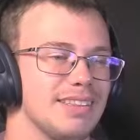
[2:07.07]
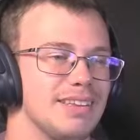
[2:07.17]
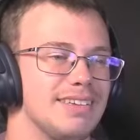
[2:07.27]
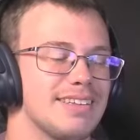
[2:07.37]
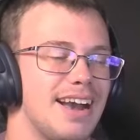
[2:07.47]

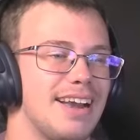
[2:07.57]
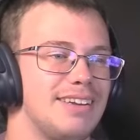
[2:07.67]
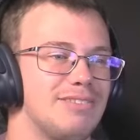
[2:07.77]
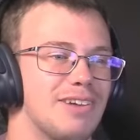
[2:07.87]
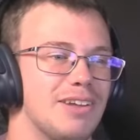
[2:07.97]
This guy
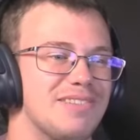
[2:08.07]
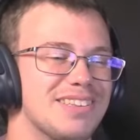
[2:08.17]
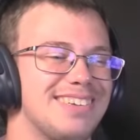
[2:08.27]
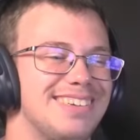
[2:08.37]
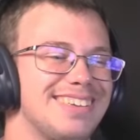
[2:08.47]
really
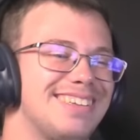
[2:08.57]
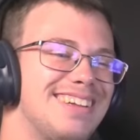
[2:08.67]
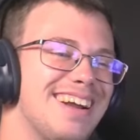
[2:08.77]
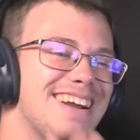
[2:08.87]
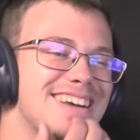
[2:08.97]
wants a unique
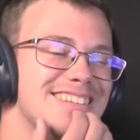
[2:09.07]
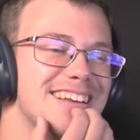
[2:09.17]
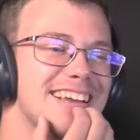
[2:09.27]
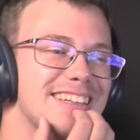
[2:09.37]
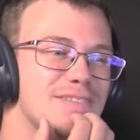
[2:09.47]
scenario so
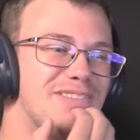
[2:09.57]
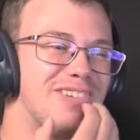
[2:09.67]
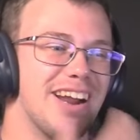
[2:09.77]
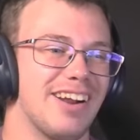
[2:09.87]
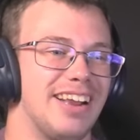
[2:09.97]
he can get some
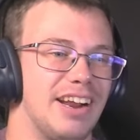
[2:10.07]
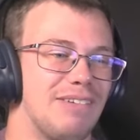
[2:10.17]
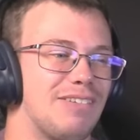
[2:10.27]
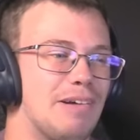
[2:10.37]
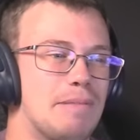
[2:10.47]
rare gear
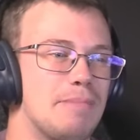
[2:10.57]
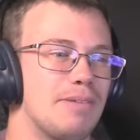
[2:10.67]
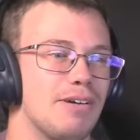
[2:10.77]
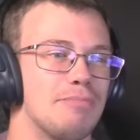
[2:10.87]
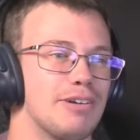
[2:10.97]
from it,
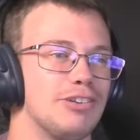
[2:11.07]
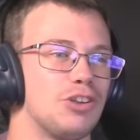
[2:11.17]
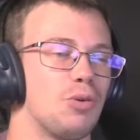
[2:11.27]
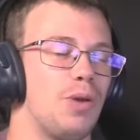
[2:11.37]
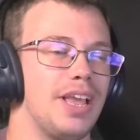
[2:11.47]
bro. Bro's
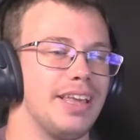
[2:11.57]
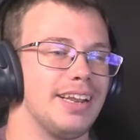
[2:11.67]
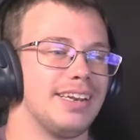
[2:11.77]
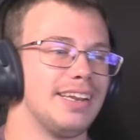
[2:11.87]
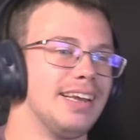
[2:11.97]

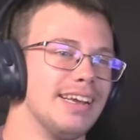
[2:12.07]
tweaking.